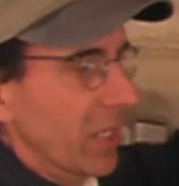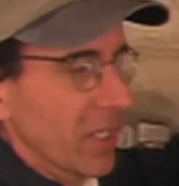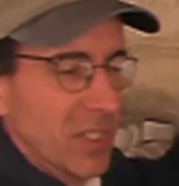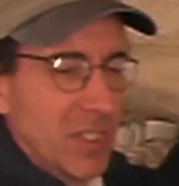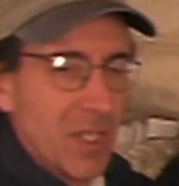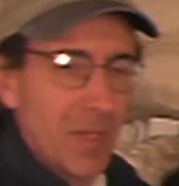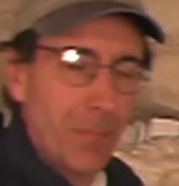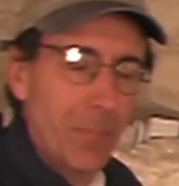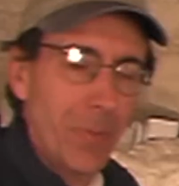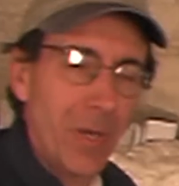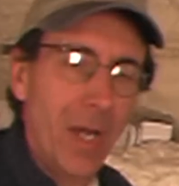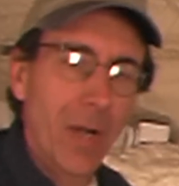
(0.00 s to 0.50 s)
is
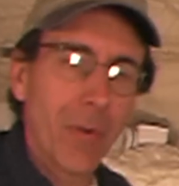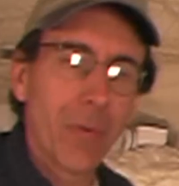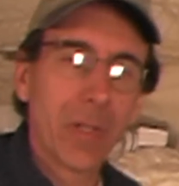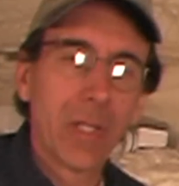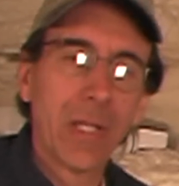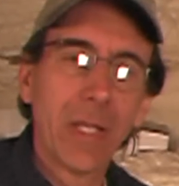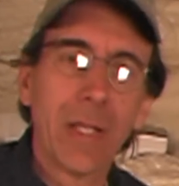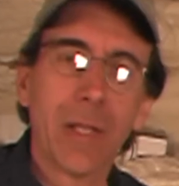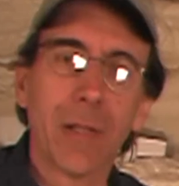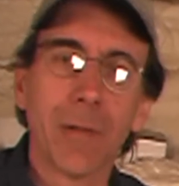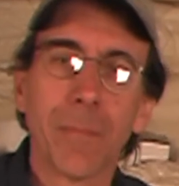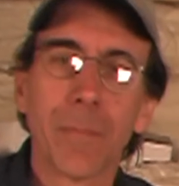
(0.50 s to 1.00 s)
in
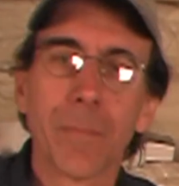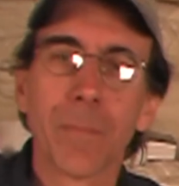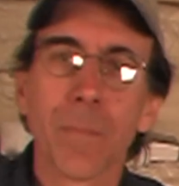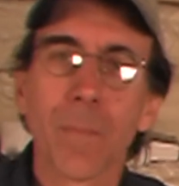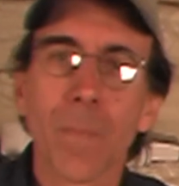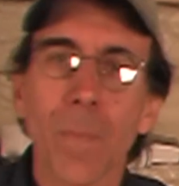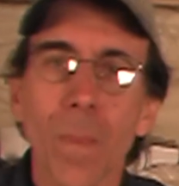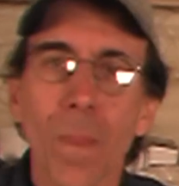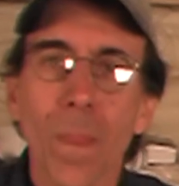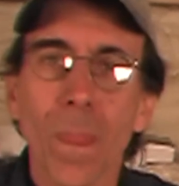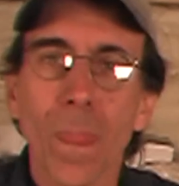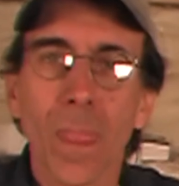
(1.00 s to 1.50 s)
parallel.
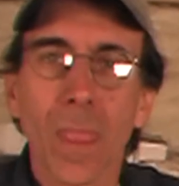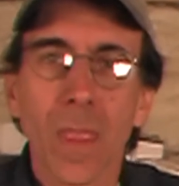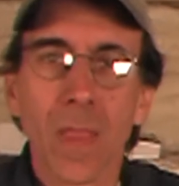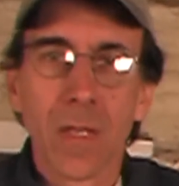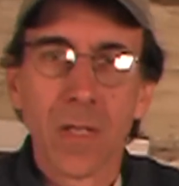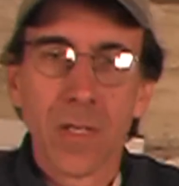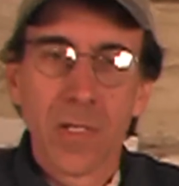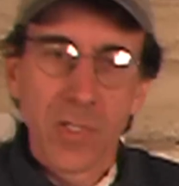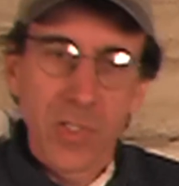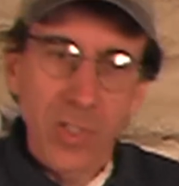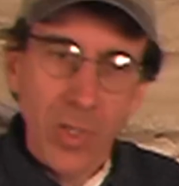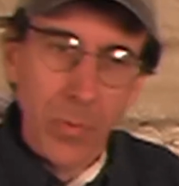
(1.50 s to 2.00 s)

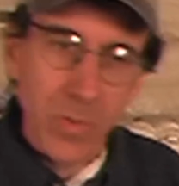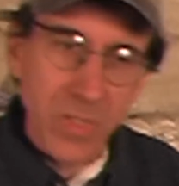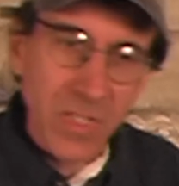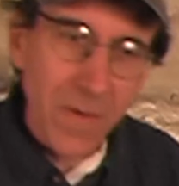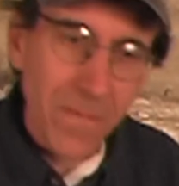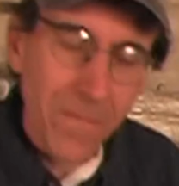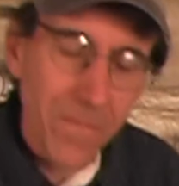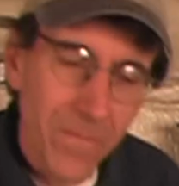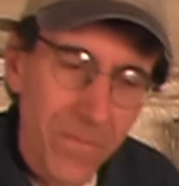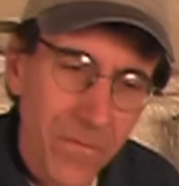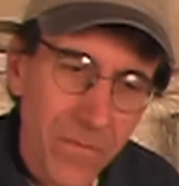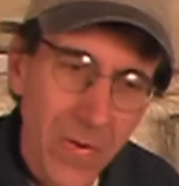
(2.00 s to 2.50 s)
So it's a
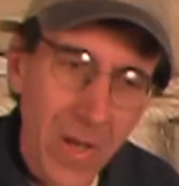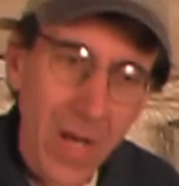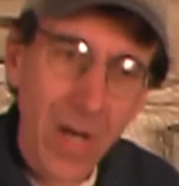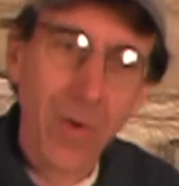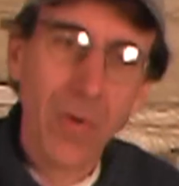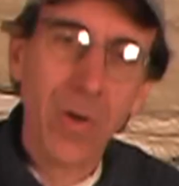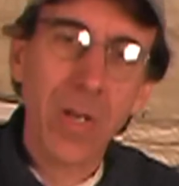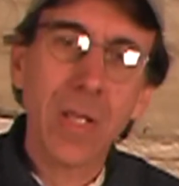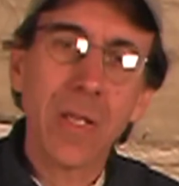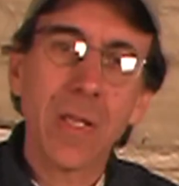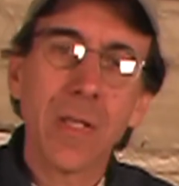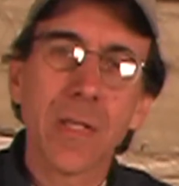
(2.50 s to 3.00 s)

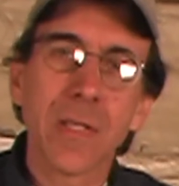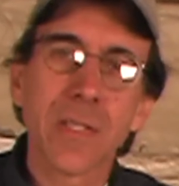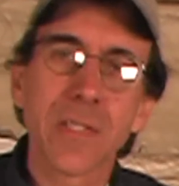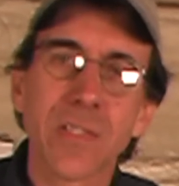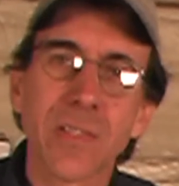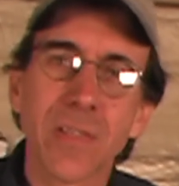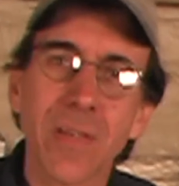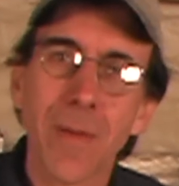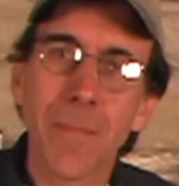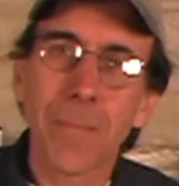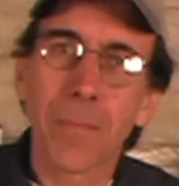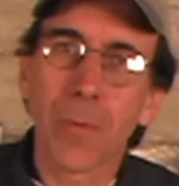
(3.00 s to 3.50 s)
very
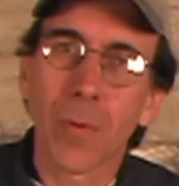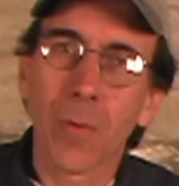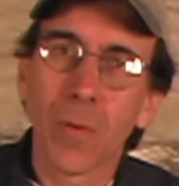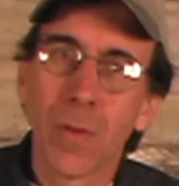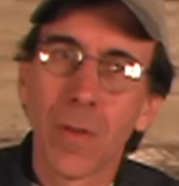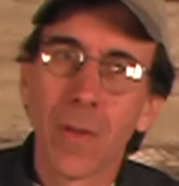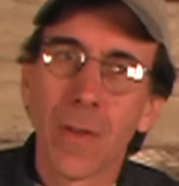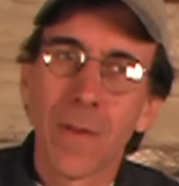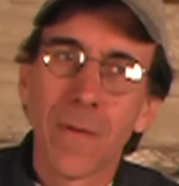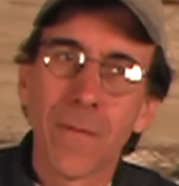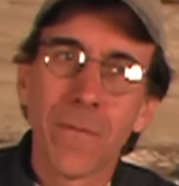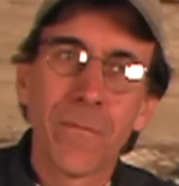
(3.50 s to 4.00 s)
simple,
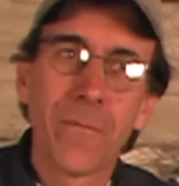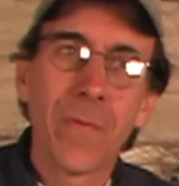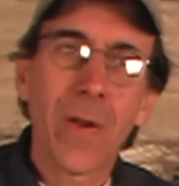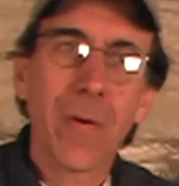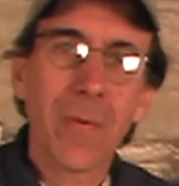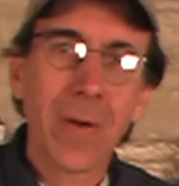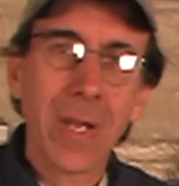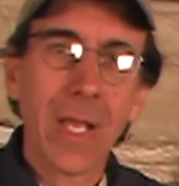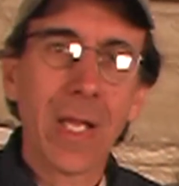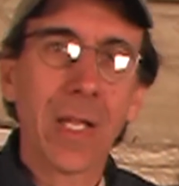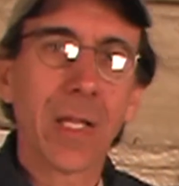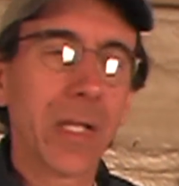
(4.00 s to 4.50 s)

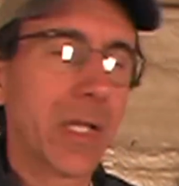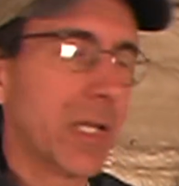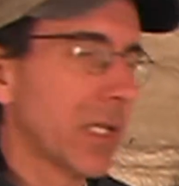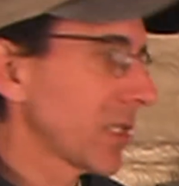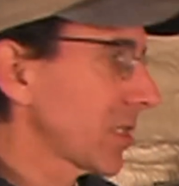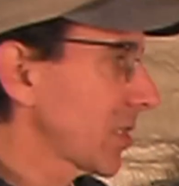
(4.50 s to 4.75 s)
very elegant